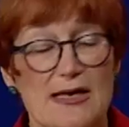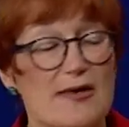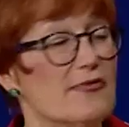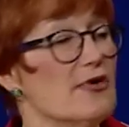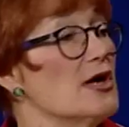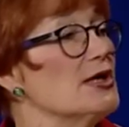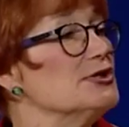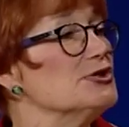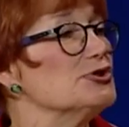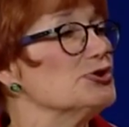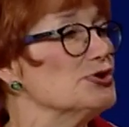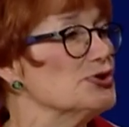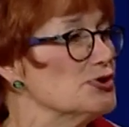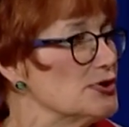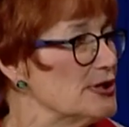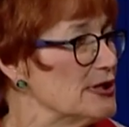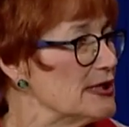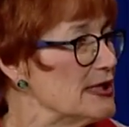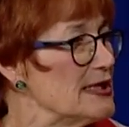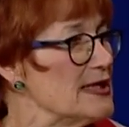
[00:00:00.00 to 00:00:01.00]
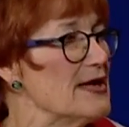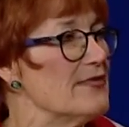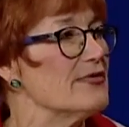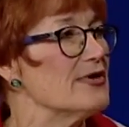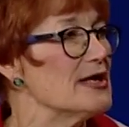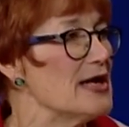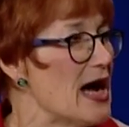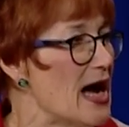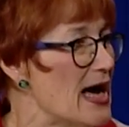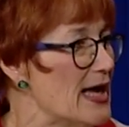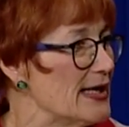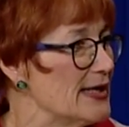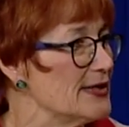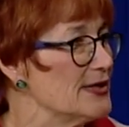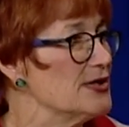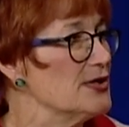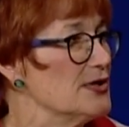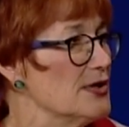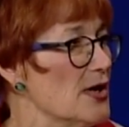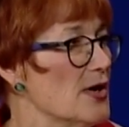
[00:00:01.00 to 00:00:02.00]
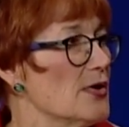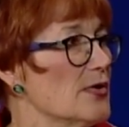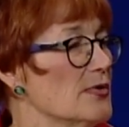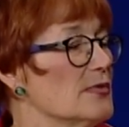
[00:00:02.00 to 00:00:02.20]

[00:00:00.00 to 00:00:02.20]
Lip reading: never understood it. I never got it. You know.